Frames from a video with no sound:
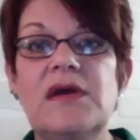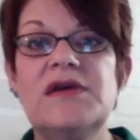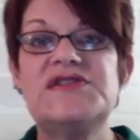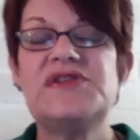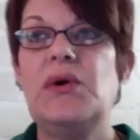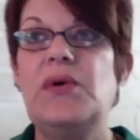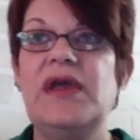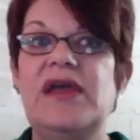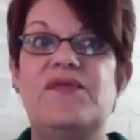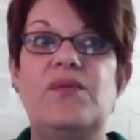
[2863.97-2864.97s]
So
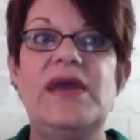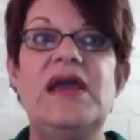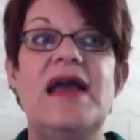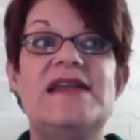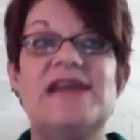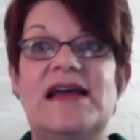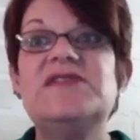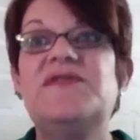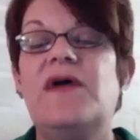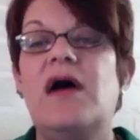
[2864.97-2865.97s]
if we
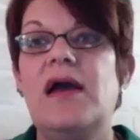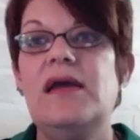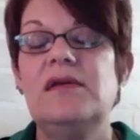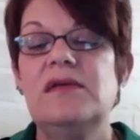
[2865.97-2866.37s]
identify